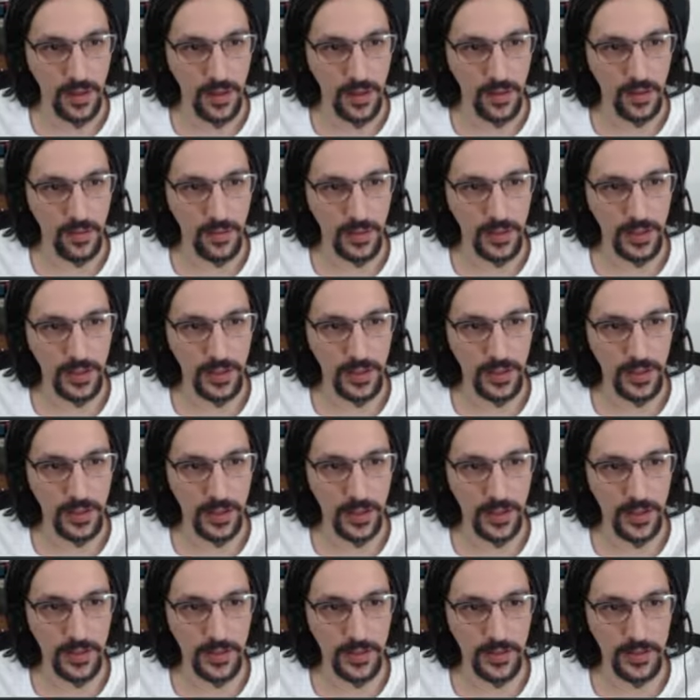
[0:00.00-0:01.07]

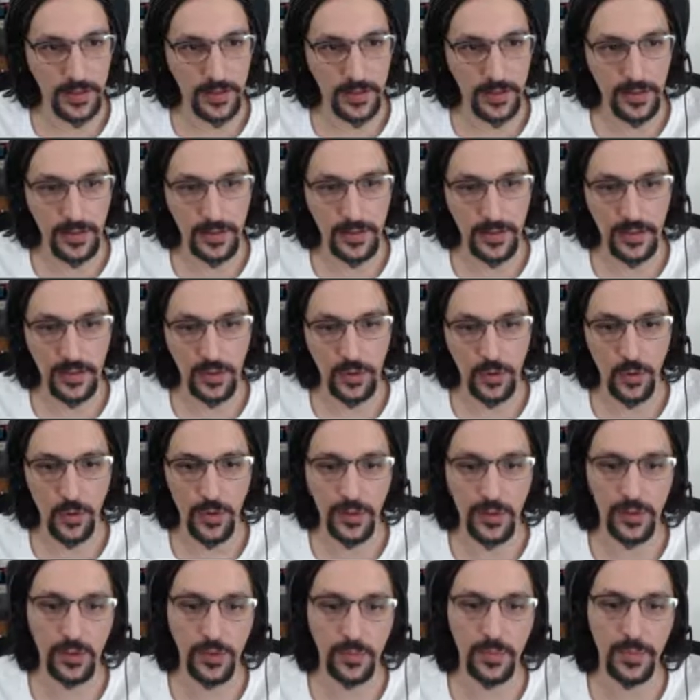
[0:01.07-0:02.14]
38D, is
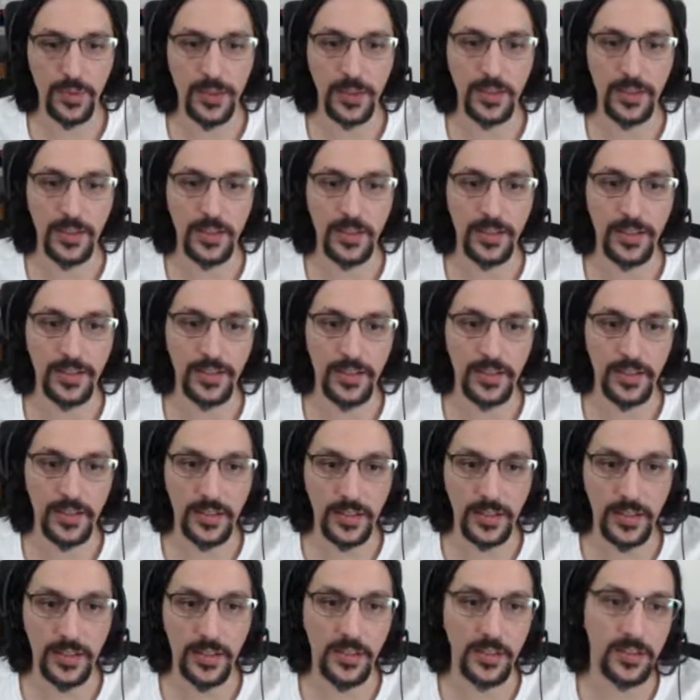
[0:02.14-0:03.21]
going to be
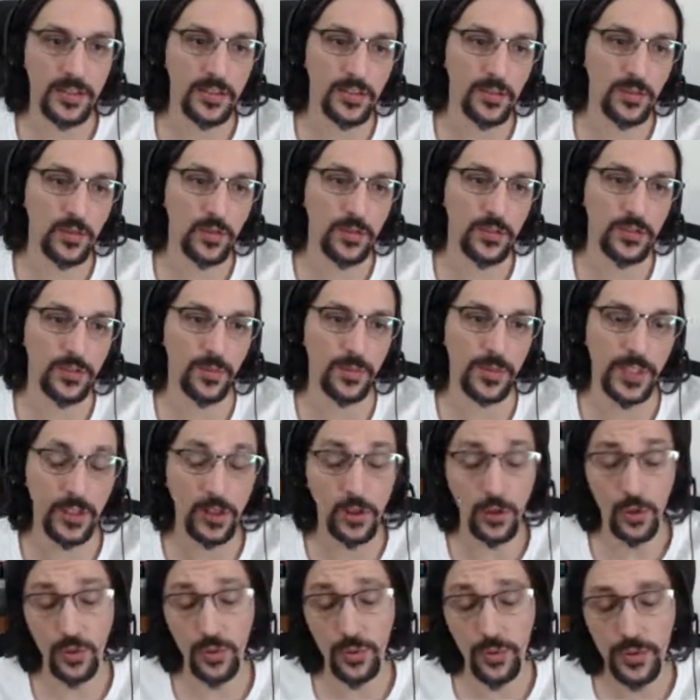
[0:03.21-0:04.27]
inserted, is going to be
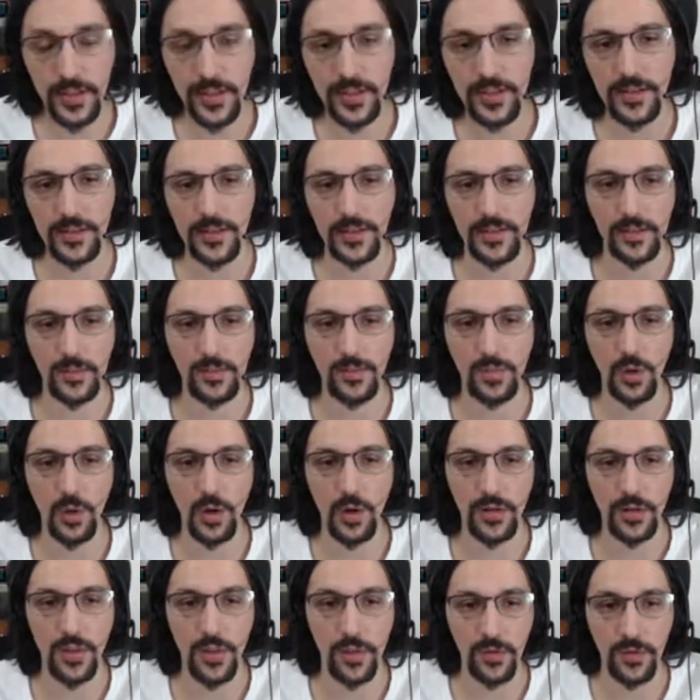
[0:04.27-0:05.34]
included in
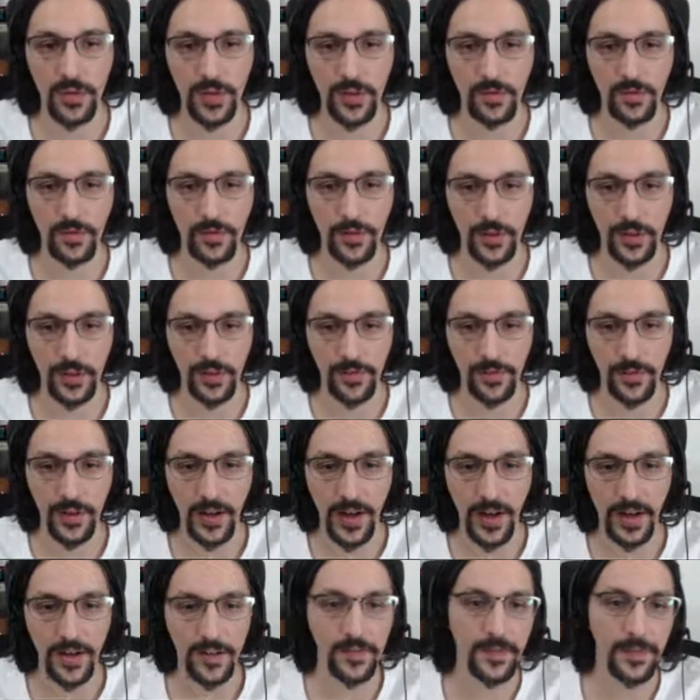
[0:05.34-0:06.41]
block
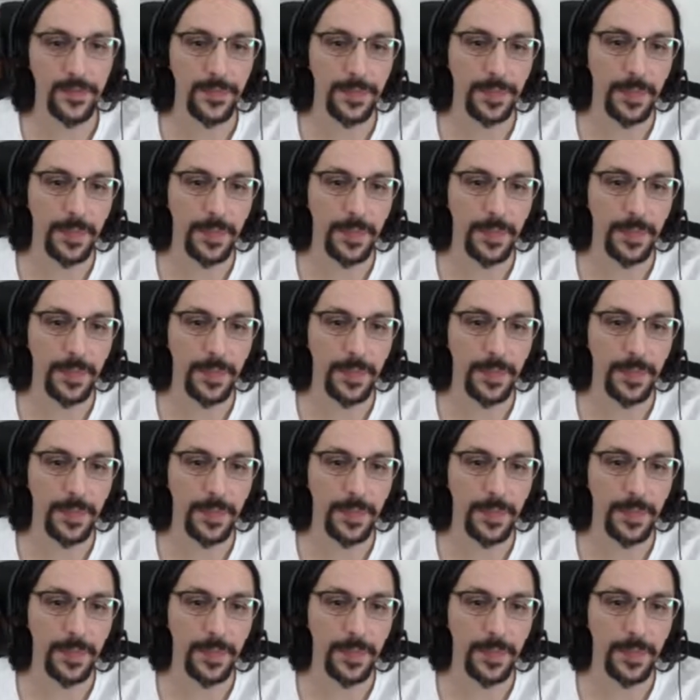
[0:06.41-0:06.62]
345.